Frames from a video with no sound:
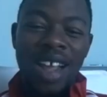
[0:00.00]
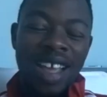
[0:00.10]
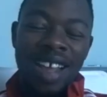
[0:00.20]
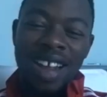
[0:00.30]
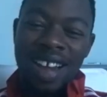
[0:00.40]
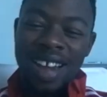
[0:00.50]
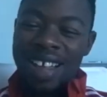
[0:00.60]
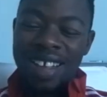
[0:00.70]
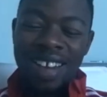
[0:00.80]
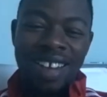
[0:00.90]
I get a
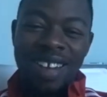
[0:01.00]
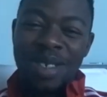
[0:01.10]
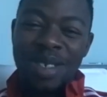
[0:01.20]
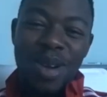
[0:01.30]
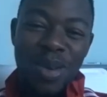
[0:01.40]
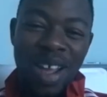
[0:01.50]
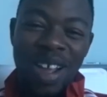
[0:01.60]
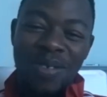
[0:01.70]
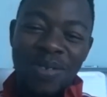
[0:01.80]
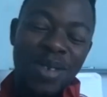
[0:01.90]
client, there's no way
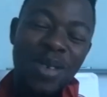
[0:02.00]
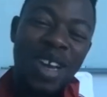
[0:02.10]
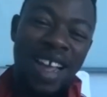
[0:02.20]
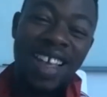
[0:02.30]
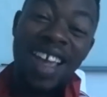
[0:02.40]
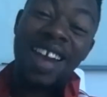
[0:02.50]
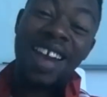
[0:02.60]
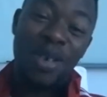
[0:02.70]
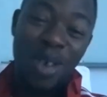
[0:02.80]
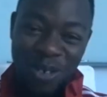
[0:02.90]
of you like
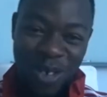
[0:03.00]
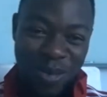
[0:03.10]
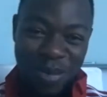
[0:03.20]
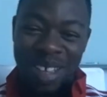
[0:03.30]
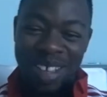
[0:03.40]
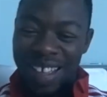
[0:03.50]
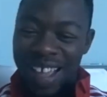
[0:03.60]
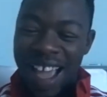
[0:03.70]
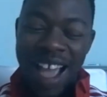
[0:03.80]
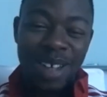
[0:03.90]
getting away from. Me.
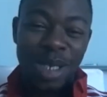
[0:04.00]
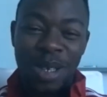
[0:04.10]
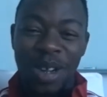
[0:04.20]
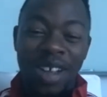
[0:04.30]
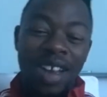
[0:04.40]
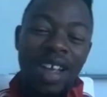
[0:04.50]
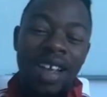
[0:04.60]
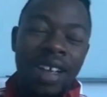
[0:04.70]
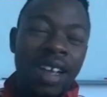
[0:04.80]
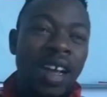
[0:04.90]
I sure like
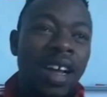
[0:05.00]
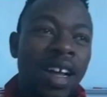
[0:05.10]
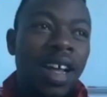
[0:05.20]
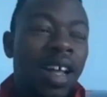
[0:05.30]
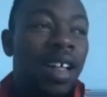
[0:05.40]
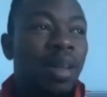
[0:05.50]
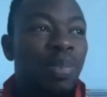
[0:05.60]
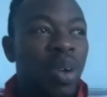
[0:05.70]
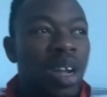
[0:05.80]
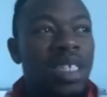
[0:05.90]
the
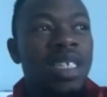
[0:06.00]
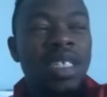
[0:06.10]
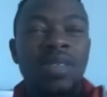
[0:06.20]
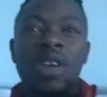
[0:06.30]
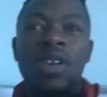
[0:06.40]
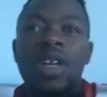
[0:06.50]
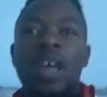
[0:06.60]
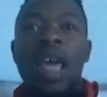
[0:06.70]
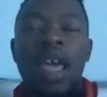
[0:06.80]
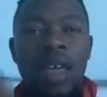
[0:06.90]
process is very.
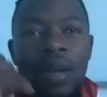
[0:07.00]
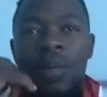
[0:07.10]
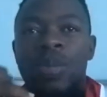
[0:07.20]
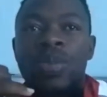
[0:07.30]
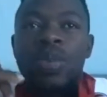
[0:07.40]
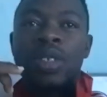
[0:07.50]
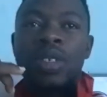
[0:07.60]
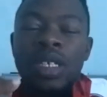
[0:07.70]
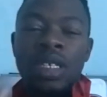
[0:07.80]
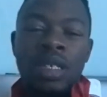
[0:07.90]
Hey,
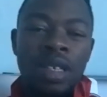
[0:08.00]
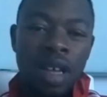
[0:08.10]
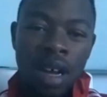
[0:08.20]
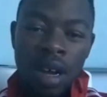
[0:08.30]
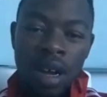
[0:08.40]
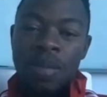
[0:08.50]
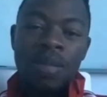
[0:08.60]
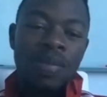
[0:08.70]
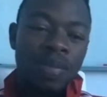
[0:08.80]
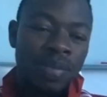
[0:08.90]
this is um,
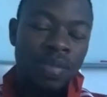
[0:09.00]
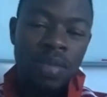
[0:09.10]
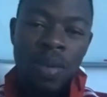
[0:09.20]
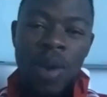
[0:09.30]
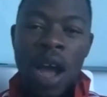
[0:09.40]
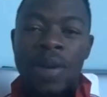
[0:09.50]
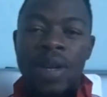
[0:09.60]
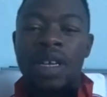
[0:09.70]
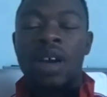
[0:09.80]
Mohammadi.